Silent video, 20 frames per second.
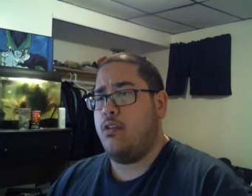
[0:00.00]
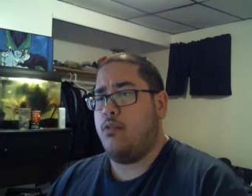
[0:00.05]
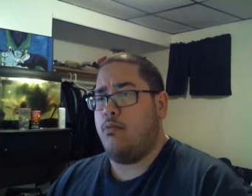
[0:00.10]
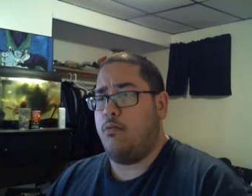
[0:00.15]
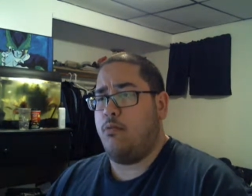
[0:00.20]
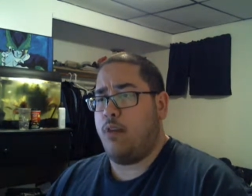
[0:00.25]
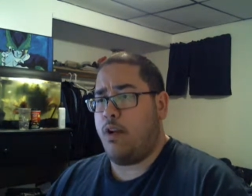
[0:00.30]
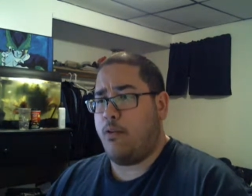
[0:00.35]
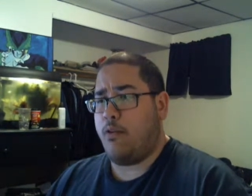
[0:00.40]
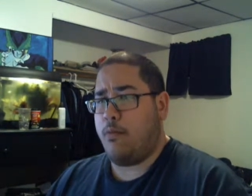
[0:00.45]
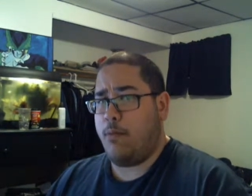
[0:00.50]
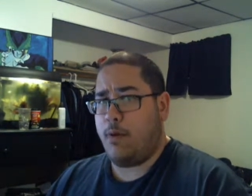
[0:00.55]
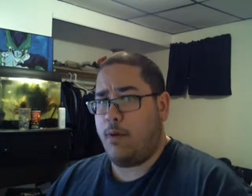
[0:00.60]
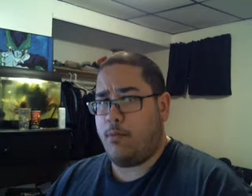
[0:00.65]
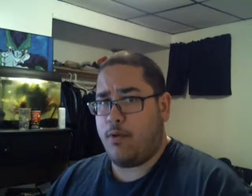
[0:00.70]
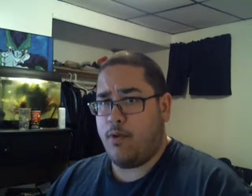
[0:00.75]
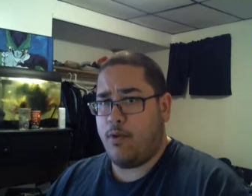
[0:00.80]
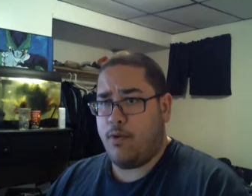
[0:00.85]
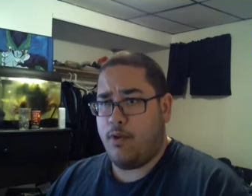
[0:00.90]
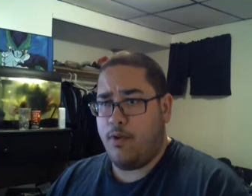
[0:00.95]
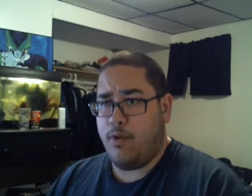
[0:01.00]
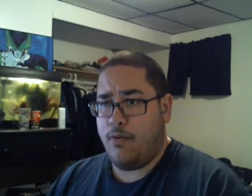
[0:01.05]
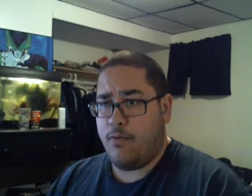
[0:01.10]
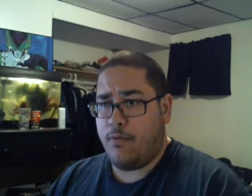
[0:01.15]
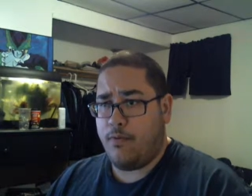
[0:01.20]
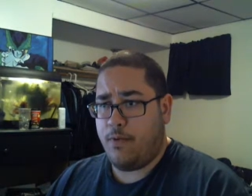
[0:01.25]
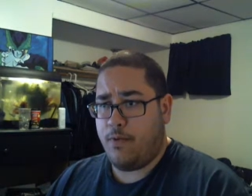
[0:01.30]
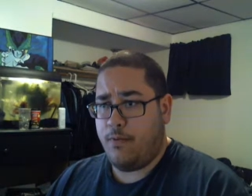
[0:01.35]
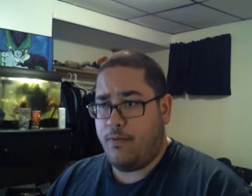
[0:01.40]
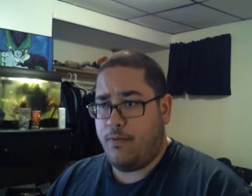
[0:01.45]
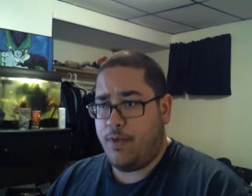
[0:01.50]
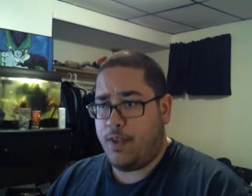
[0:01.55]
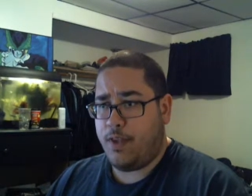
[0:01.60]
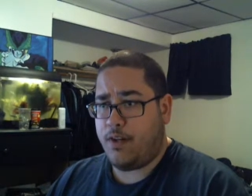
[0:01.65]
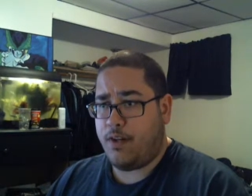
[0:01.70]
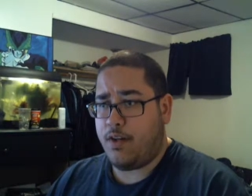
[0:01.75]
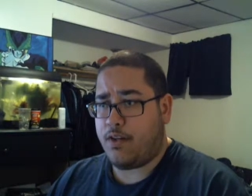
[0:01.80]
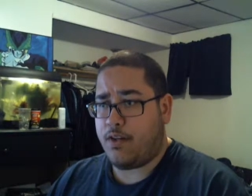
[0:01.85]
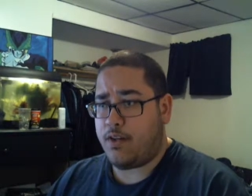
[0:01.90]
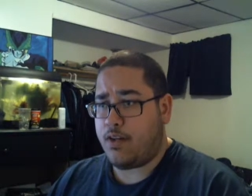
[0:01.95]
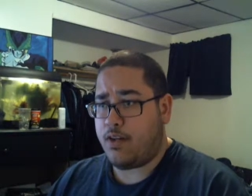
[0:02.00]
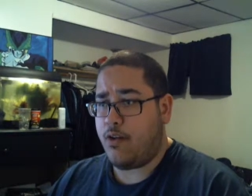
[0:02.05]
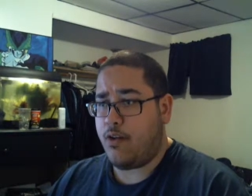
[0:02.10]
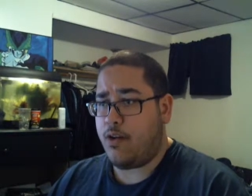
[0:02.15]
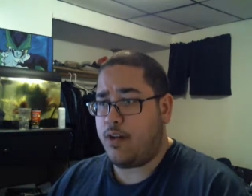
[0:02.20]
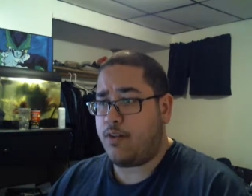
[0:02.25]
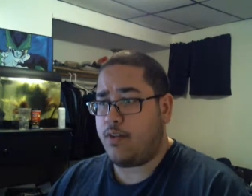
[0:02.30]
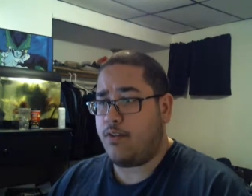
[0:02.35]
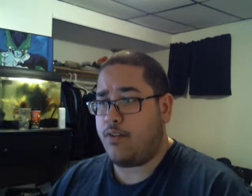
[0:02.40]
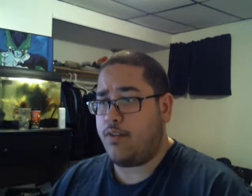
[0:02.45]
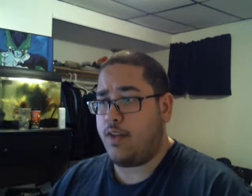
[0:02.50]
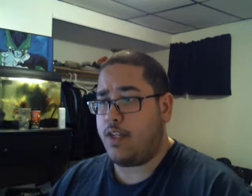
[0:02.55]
what I remember of the fifth edition codex,